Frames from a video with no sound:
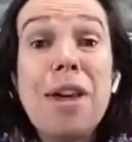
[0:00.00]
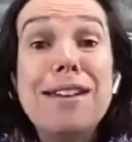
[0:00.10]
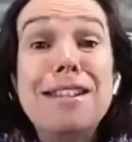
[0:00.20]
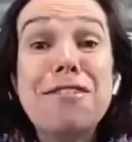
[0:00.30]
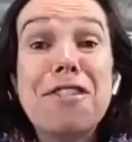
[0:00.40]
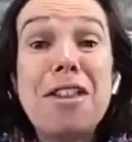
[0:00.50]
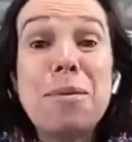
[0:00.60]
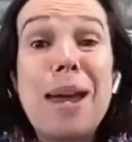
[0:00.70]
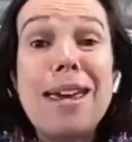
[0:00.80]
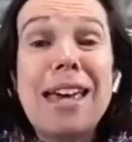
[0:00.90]
Well, that's it for another
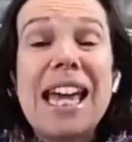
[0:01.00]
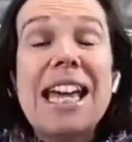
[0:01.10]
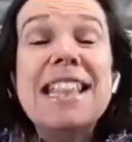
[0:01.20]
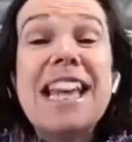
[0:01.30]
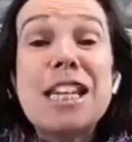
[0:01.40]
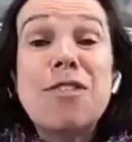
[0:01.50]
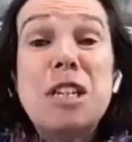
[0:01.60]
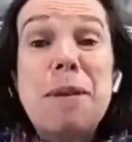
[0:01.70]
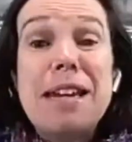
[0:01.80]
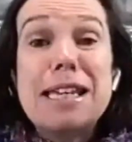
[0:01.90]
week. Thanks for
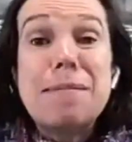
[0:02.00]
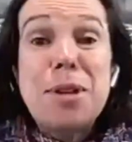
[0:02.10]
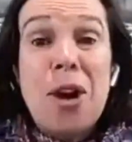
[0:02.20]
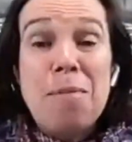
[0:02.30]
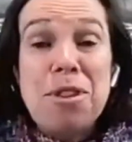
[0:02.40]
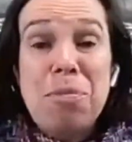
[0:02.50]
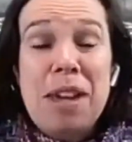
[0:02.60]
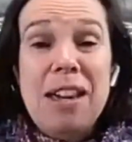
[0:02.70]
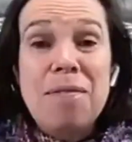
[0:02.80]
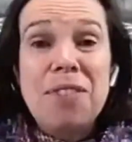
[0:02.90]
spending some time with
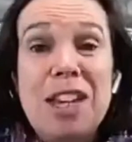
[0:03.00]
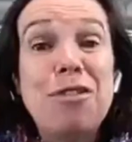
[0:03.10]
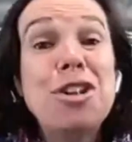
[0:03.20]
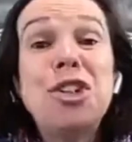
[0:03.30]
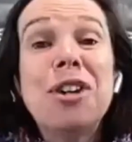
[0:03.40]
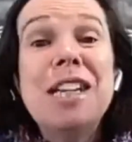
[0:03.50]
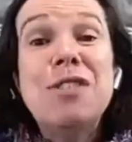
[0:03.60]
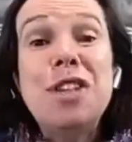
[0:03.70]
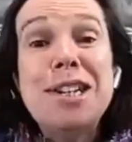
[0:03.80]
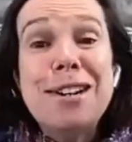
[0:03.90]
me. If you're enjoying these
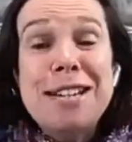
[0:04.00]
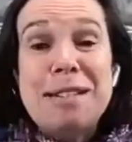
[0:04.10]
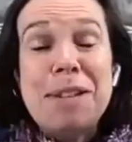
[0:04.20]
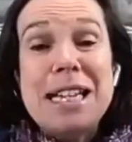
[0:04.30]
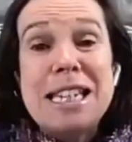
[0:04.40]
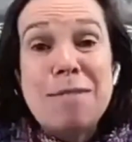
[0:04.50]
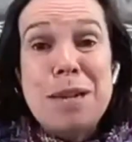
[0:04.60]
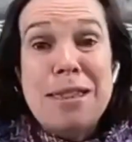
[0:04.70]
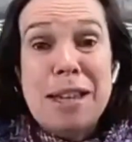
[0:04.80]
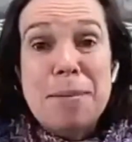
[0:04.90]
videos, please give
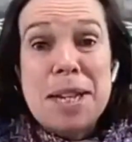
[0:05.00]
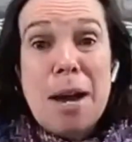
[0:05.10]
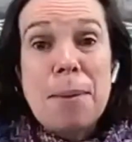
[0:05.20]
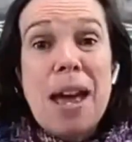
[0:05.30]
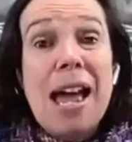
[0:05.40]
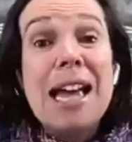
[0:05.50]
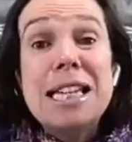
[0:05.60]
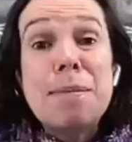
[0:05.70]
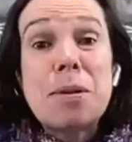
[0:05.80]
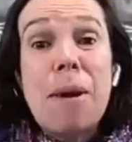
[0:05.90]
me a thumbs up and
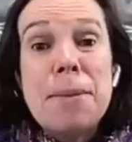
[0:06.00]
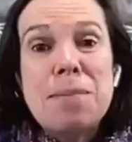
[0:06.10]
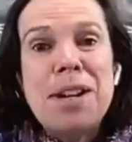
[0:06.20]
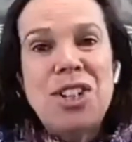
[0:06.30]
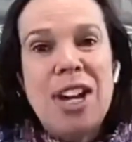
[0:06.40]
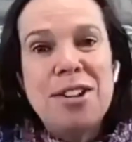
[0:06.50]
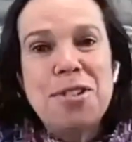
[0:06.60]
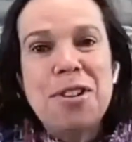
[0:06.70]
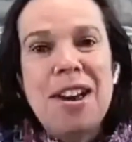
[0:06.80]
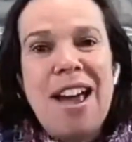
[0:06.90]
subscribe to my
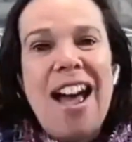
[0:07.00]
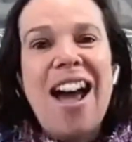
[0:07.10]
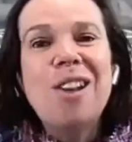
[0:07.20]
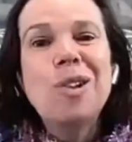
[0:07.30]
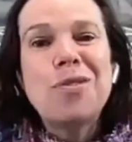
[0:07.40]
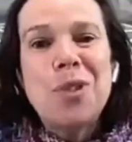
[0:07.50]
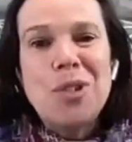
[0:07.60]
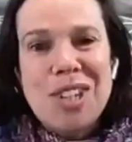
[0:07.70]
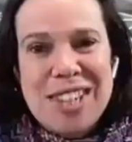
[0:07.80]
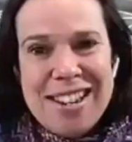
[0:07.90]
channel. And I look forward
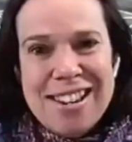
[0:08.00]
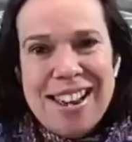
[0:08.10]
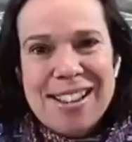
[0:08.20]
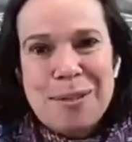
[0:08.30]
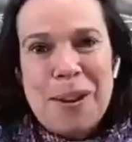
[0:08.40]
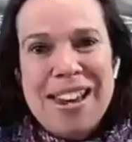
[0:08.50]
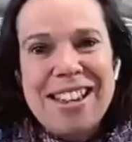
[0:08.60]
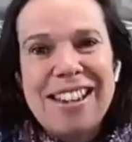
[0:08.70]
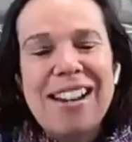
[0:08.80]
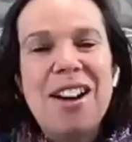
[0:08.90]
to seeing you next
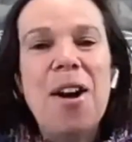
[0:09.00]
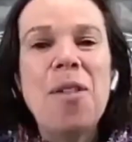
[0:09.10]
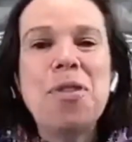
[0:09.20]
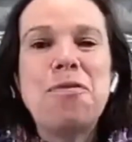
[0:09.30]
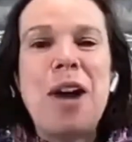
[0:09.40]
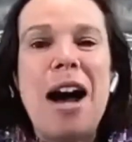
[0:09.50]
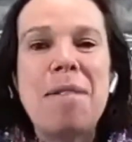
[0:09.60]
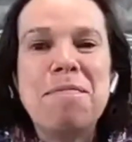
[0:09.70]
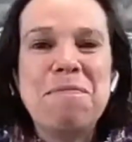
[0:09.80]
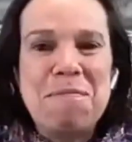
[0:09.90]
week on the
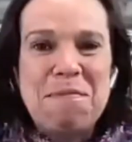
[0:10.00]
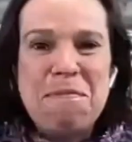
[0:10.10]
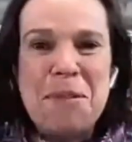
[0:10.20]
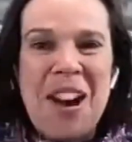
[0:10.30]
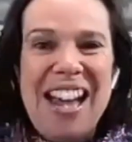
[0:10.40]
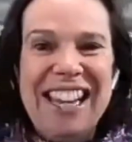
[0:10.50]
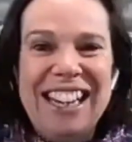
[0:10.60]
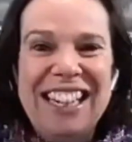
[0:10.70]
farm. Bye.